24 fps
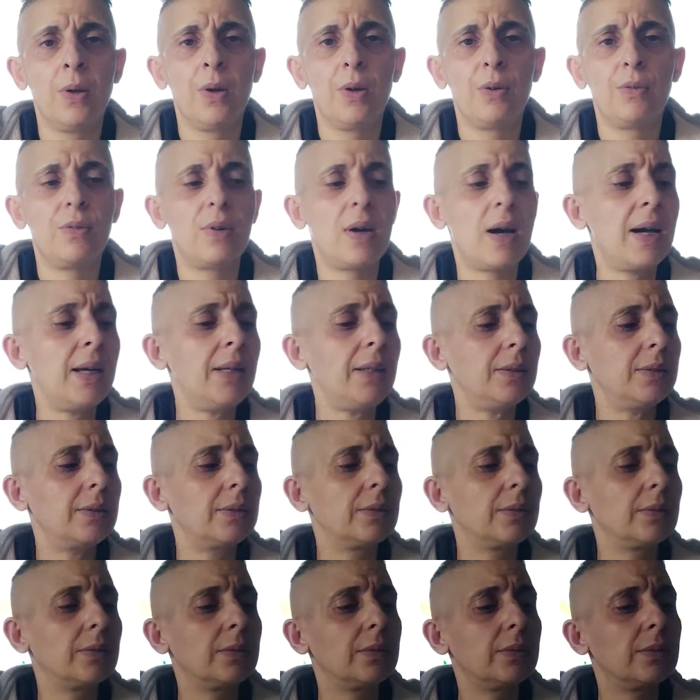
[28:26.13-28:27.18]
Right?
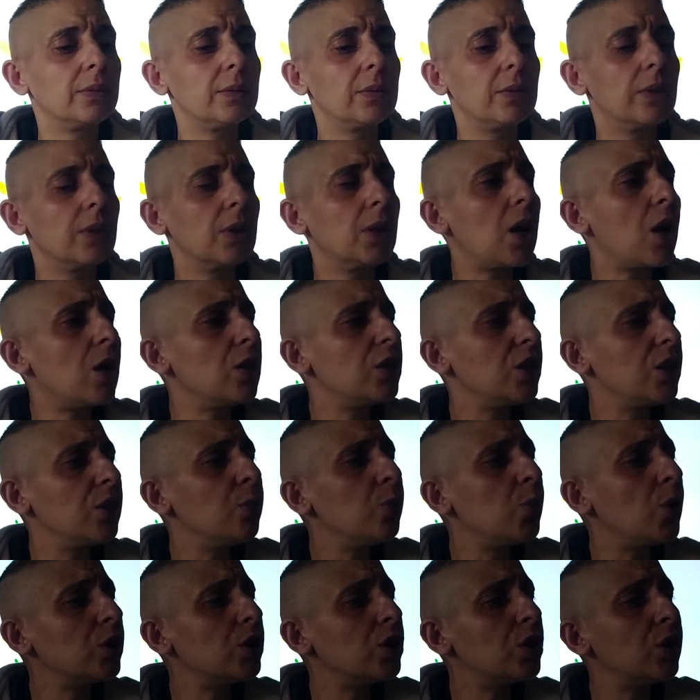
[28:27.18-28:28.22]
Guardian,
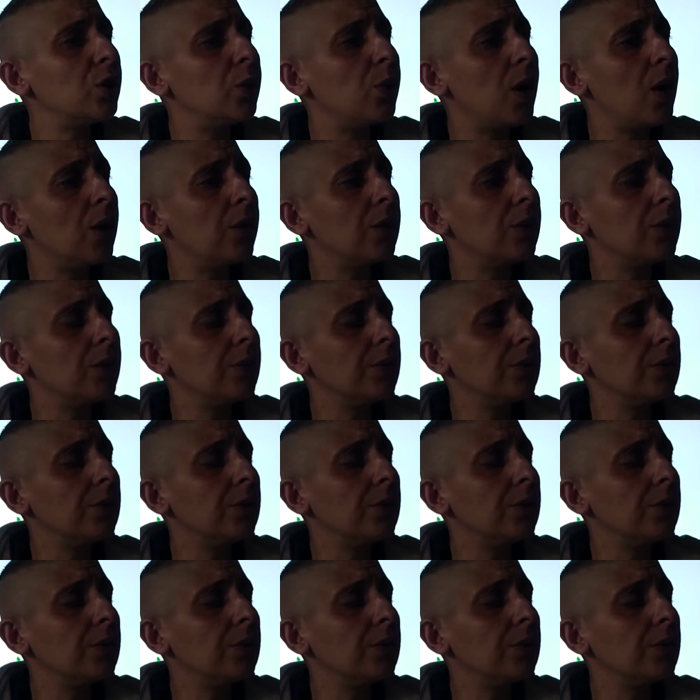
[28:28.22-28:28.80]
what do you want?